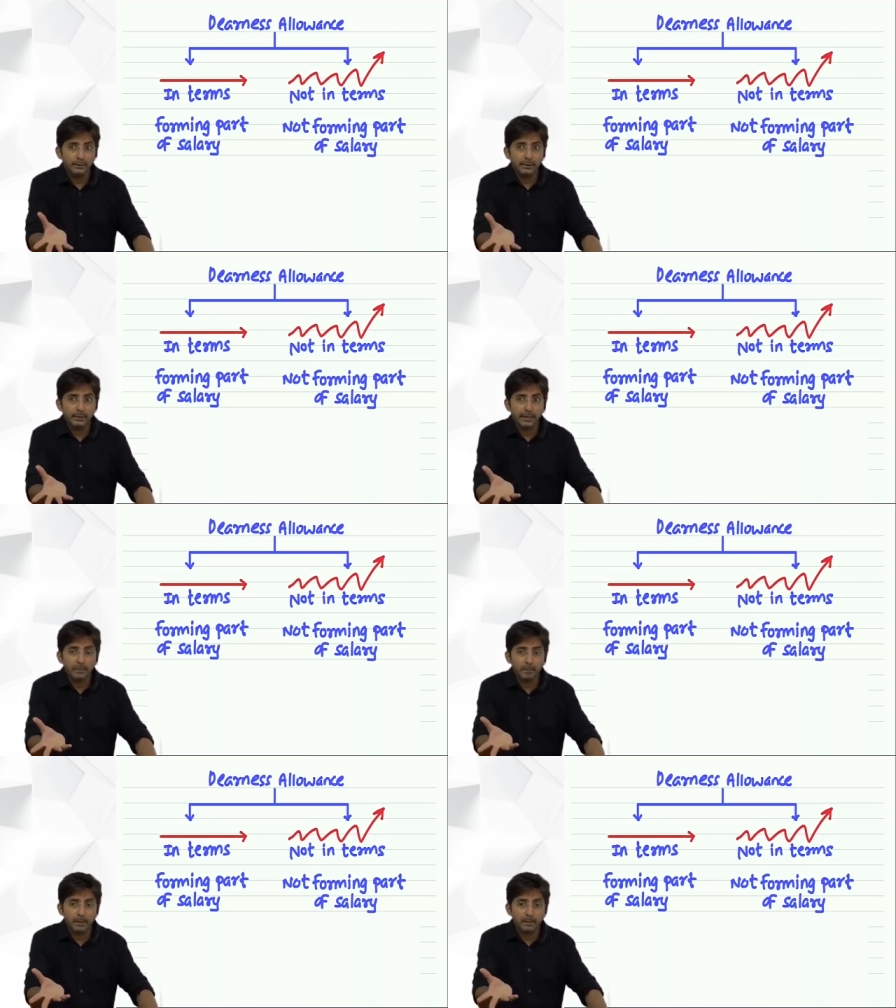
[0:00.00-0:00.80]
It
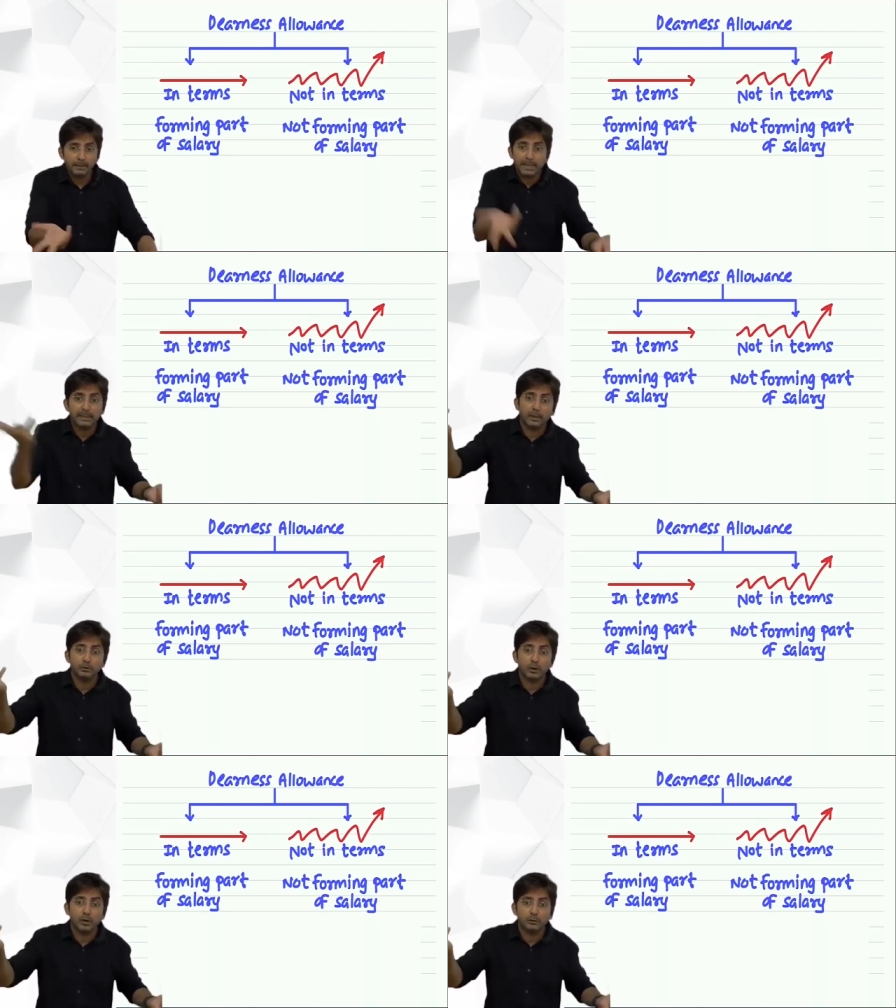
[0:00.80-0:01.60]
can become
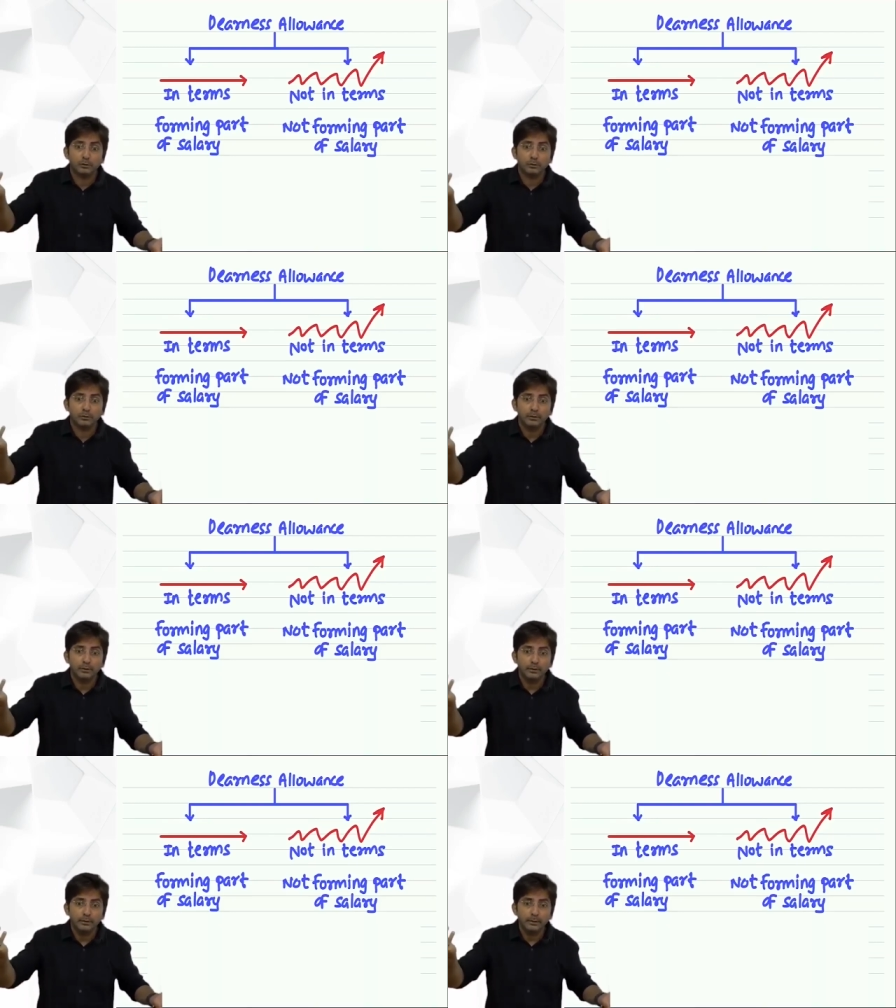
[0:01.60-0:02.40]
10,000 also.
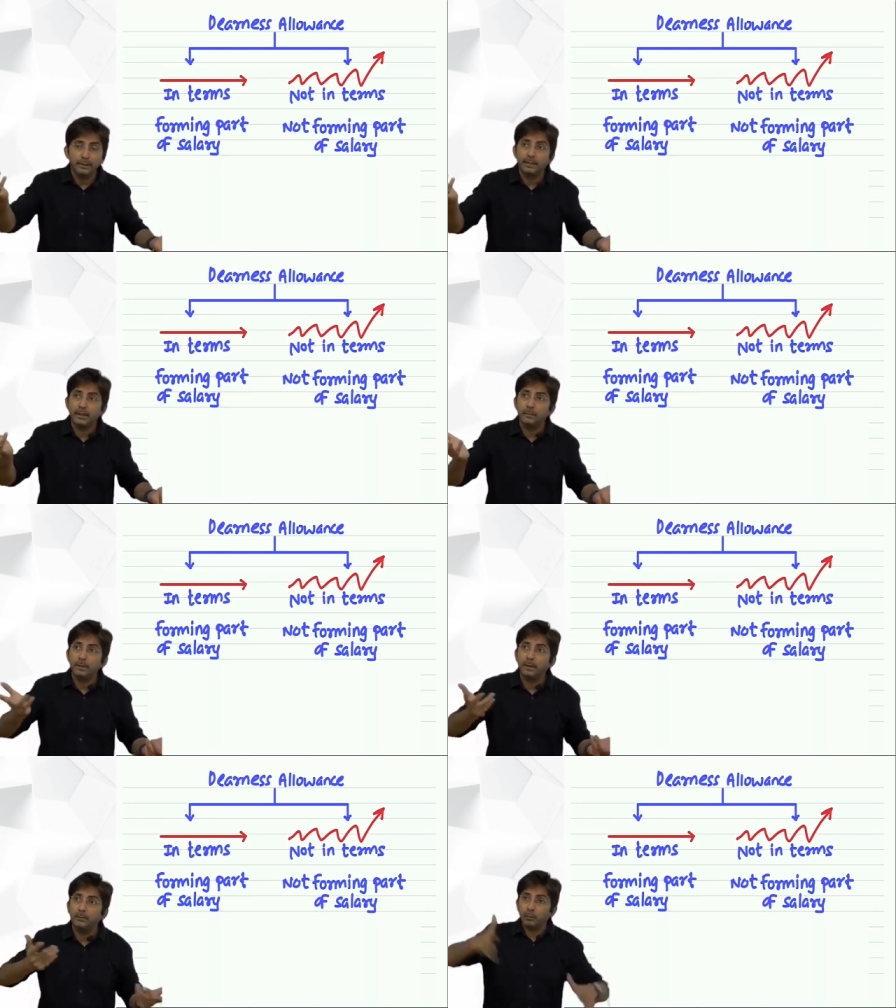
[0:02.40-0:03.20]
It can
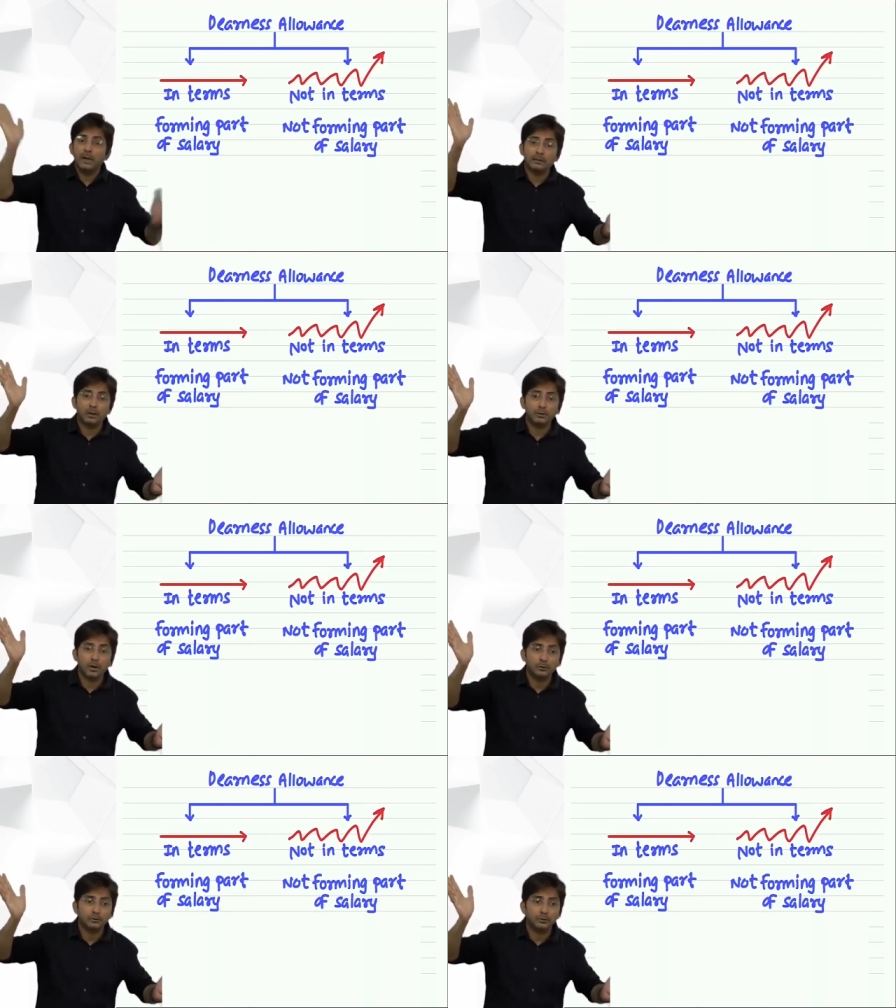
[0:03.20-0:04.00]
become 12,000
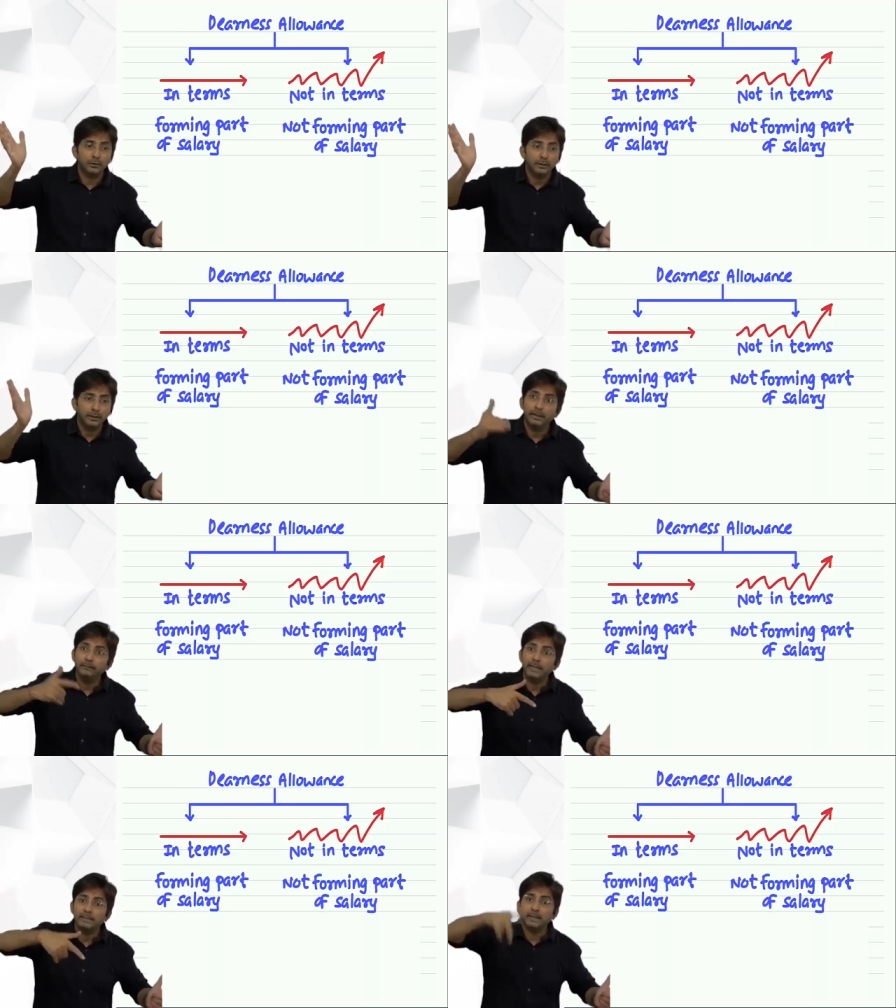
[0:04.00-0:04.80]
also
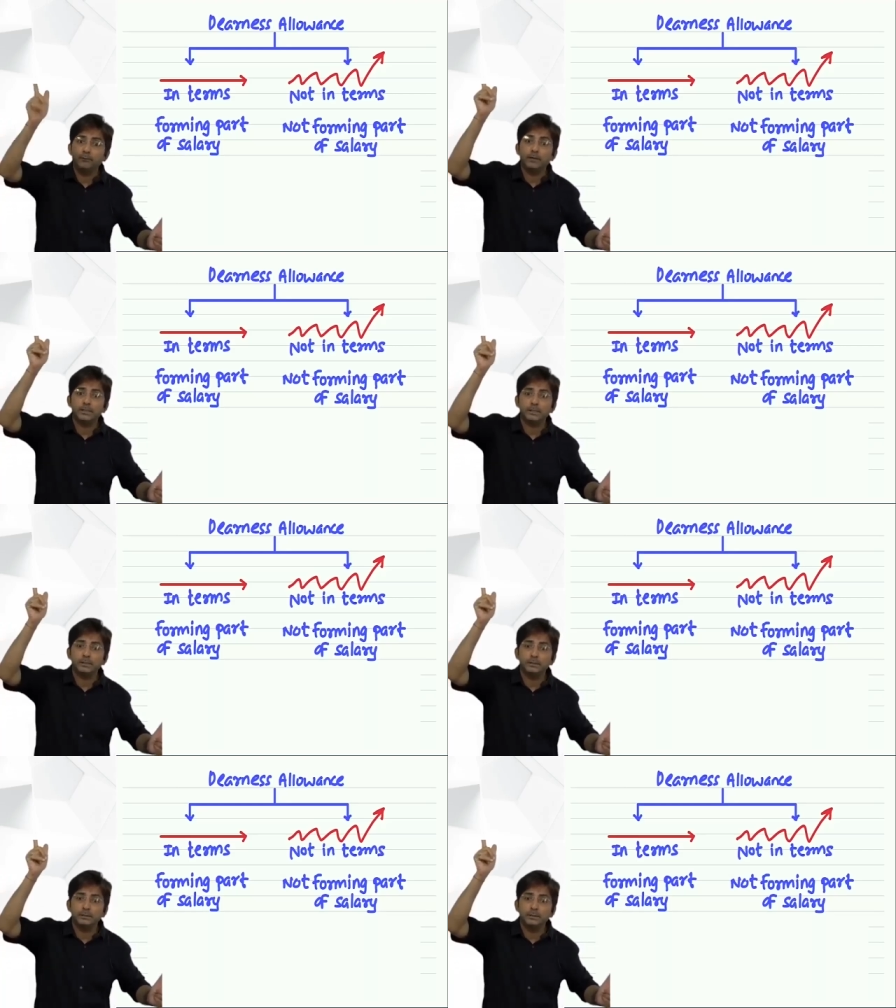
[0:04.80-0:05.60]
if there is inflation.